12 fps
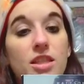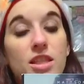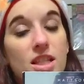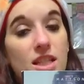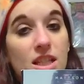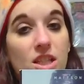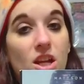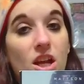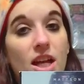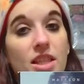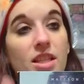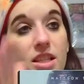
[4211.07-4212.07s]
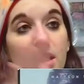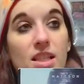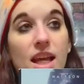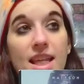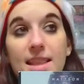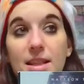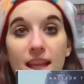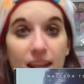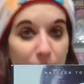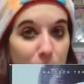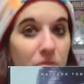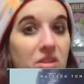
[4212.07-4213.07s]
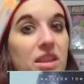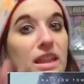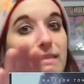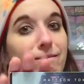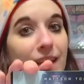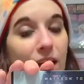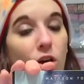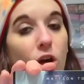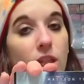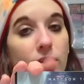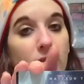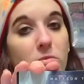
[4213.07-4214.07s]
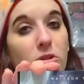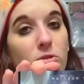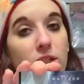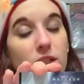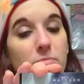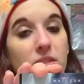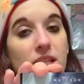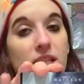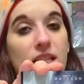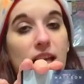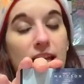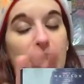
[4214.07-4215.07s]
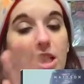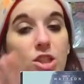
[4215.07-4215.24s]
This is not. This is I, and I believe that all of them are going to be this size.